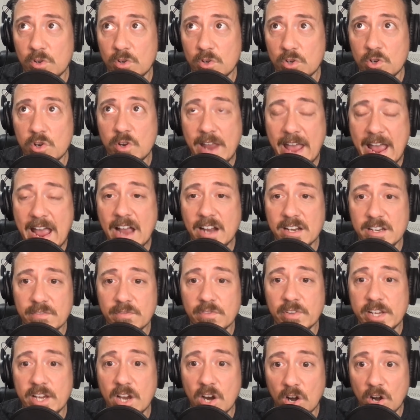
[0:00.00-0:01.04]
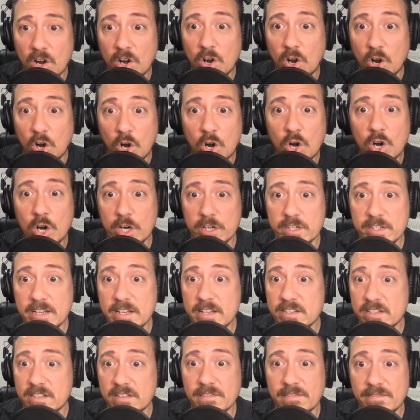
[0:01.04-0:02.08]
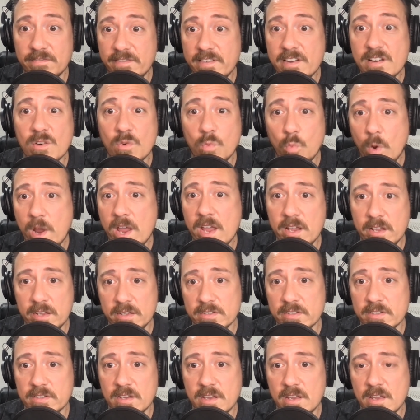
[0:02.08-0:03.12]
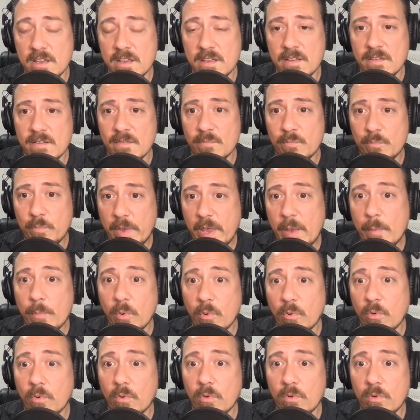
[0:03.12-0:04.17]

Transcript: could actively hurt in severe ways people